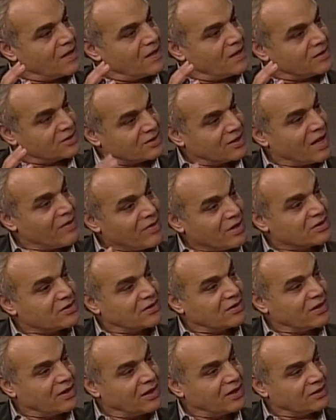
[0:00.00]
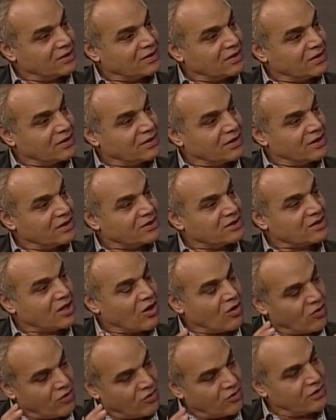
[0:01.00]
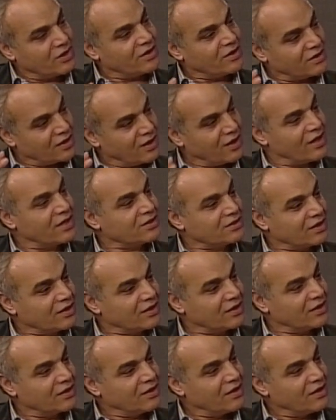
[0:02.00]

Islam as a religion is the only religion